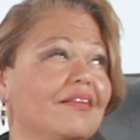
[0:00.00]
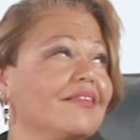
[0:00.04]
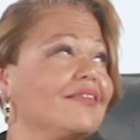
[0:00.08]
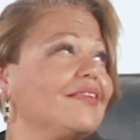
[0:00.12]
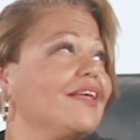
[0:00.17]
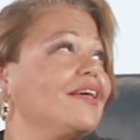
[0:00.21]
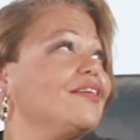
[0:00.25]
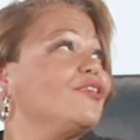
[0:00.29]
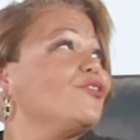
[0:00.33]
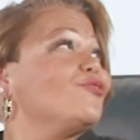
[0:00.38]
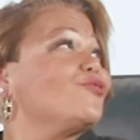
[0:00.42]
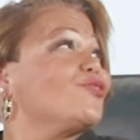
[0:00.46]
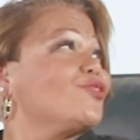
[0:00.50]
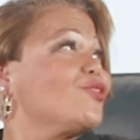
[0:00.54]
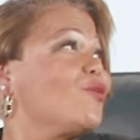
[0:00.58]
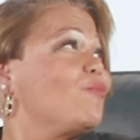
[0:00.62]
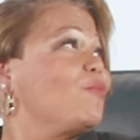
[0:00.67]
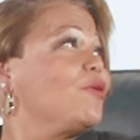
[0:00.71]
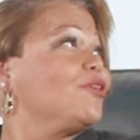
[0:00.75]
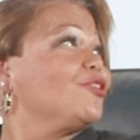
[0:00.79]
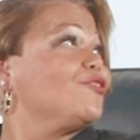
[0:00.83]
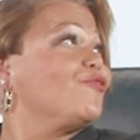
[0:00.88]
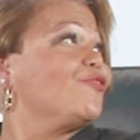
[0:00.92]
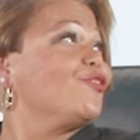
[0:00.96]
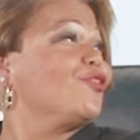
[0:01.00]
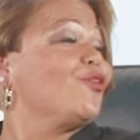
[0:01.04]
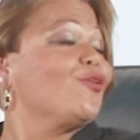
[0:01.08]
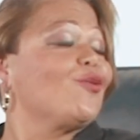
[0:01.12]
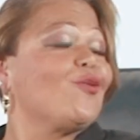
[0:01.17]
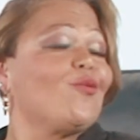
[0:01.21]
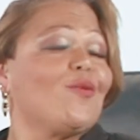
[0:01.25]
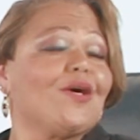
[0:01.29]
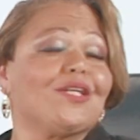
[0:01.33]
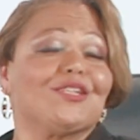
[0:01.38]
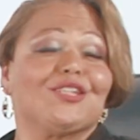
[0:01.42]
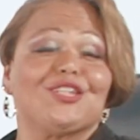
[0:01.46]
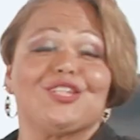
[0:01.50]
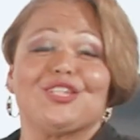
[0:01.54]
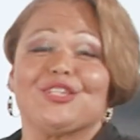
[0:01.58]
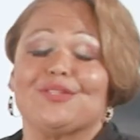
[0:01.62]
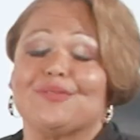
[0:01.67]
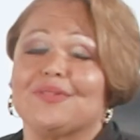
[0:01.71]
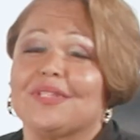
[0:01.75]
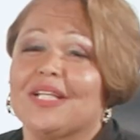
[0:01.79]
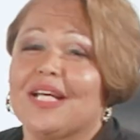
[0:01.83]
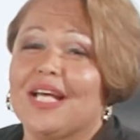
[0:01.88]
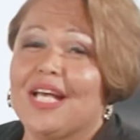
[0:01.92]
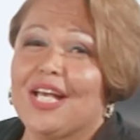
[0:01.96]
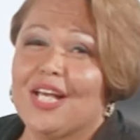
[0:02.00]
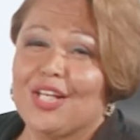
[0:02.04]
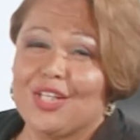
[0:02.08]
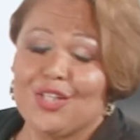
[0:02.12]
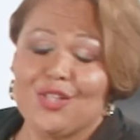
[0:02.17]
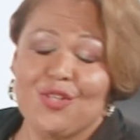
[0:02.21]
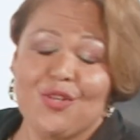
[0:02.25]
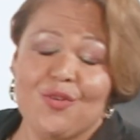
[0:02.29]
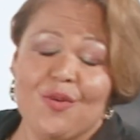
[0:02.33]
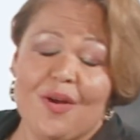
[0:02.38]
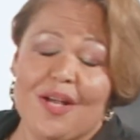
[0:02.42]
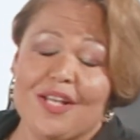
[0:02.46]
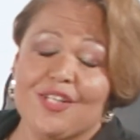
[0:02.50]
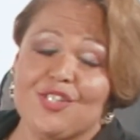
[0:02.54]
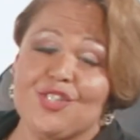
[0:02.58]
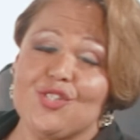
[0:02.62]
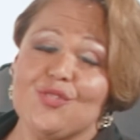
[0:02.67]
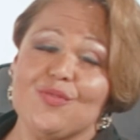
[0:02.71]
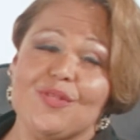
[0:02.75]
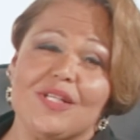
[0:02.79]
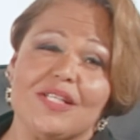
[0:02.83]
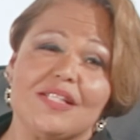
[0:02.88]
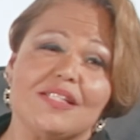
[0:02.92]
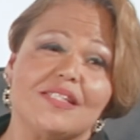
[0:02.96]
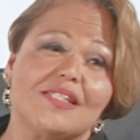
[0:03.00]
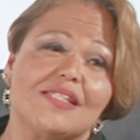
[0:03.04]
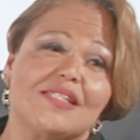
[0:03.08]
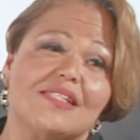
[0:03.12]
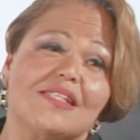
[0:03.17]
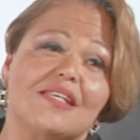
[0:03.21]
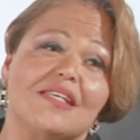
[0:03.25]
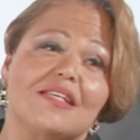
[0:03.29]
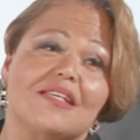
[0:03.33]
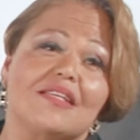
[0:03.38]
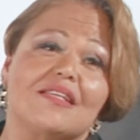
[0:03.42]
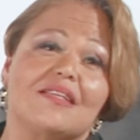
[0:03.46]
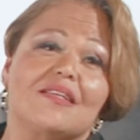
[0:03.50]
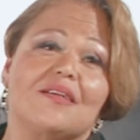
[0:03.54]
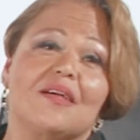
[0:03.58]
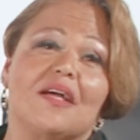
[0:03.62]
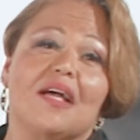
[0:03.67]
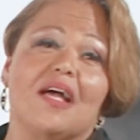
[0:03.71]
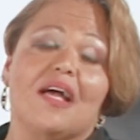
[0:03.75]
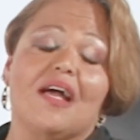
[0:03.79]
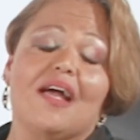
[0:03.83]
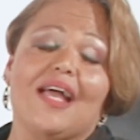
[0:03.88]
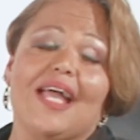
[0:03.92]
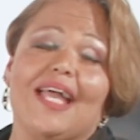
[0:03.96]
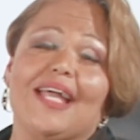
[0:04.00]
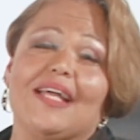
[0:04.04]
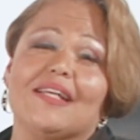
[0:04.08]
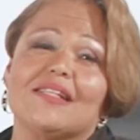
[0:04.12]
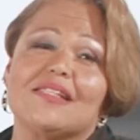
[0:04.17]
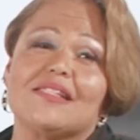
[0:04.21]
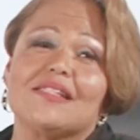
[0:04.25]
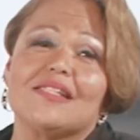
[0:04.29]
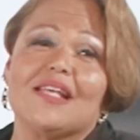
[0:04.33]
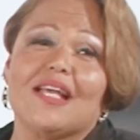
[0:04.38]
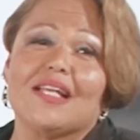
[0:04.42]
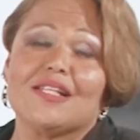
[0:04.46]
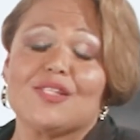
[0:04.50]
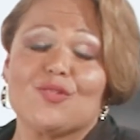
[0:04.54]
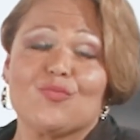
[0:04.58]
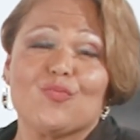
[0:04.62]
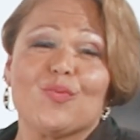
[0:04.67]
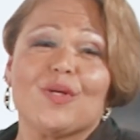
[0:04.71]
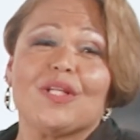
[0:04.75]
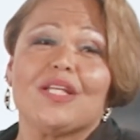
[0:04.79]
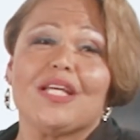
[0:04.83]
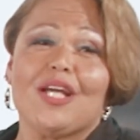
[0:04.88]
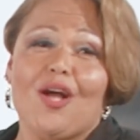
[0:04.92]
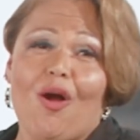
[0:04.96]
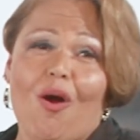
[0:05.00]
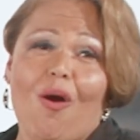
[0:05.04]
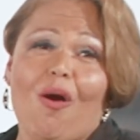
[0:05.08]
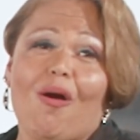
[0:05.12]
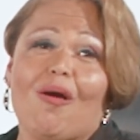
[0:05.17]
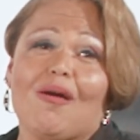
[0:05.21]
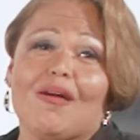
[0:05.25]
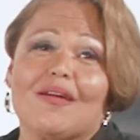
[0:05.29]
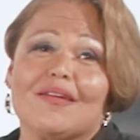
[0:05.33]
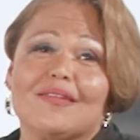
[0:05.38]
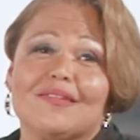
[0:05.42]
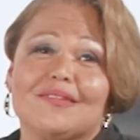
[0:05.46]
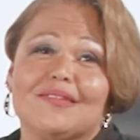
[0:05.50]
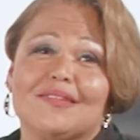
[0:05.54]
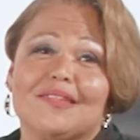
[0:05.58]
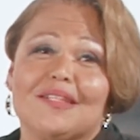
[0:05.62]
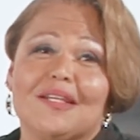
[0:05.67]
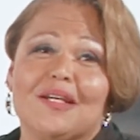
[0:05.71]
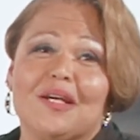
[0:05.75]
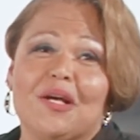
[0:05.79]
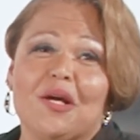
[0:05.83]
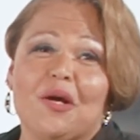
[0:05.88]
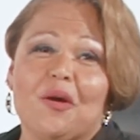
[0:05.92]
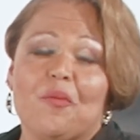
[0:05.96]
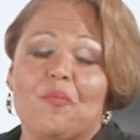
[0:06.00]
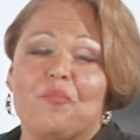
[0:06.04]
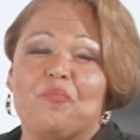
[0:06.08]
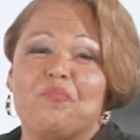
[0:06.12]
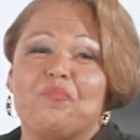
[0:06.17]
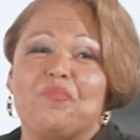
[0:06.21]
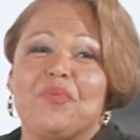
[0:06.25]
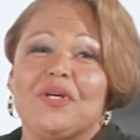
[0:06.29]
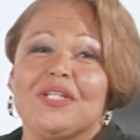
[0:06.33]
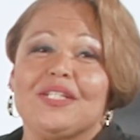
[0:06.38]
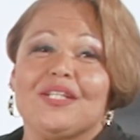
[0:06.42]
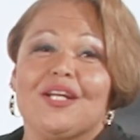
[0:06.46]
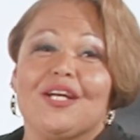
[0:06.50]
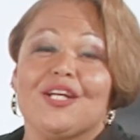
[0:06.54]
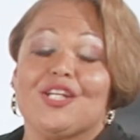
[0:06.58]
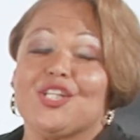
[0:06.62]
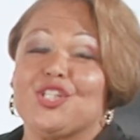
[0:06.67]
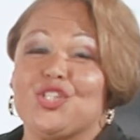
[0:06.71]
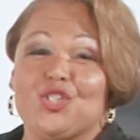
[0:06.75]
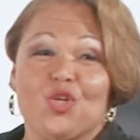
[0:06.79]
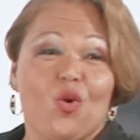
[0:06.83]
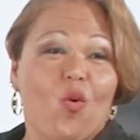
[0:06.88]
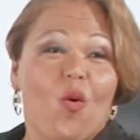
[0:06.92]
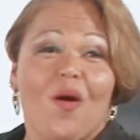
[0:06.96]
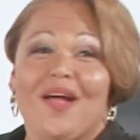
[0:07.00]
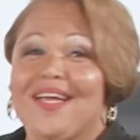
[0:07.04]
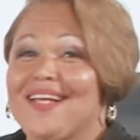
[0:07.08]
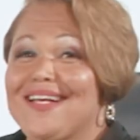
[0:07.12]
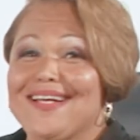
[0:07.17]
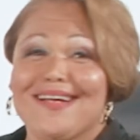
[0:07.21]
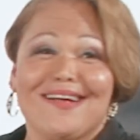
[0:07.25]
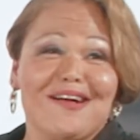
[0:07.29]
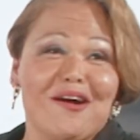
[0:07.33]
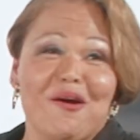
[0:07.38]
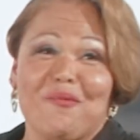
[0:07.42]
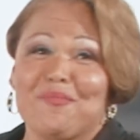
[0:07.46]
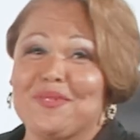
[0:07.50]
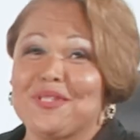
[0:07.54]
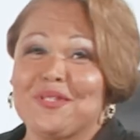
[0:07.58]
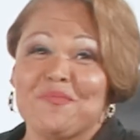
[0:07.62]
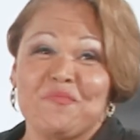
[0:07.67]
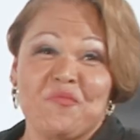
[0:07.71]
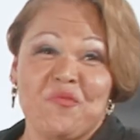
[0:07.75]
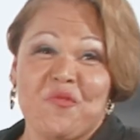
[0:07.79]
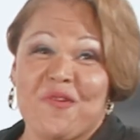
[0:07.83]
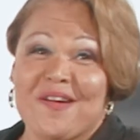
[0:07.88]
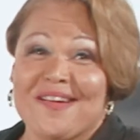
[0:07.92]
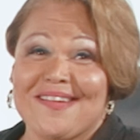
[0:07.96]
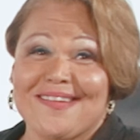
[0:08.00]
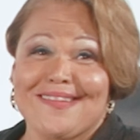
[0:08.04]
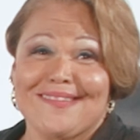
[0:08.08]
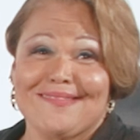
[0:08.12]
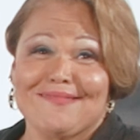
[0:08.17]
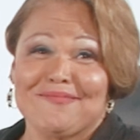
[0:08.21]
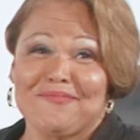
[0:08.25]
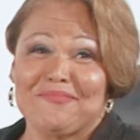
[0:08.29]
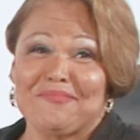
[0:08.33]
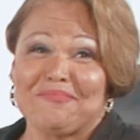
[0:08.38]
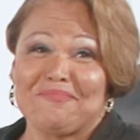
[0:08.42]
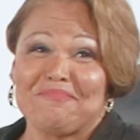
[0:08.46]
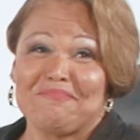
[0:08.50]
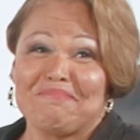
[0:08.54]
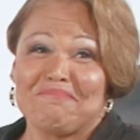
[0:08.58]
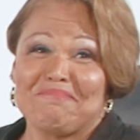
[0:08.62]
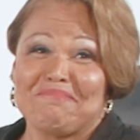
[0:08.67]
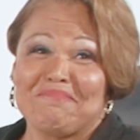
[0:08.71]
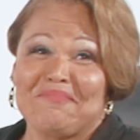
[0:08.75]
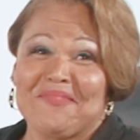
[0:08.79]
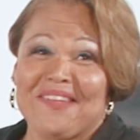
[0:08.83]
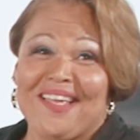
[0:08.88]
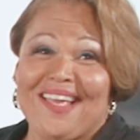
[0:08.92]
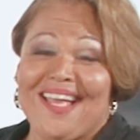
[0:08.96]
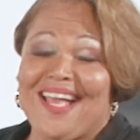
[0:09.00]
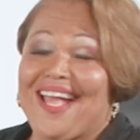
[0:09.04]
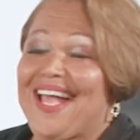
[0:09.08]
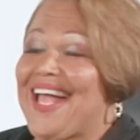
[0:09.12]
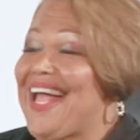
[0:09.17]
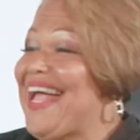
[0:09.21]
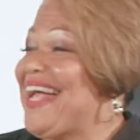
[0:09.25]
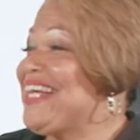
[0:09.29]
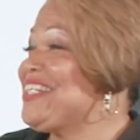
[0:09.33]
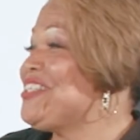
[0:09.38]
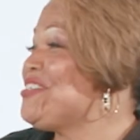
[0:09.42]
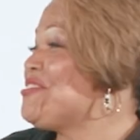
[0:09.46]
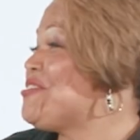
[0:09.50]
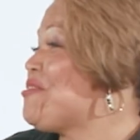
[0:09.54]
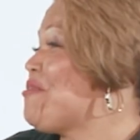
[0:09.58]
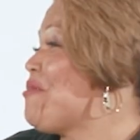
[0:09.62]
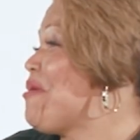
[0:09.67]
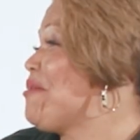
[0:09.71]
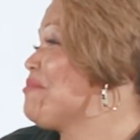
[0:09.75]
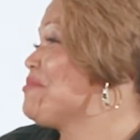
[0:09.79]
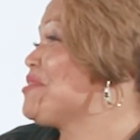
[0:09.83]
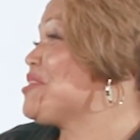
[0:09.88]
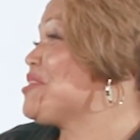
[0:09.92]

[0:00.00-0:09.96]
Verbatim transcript: Thank you so much for your question. You know, as you can see, it's, it's really hard, but joy can come in the morning. And you know, I'm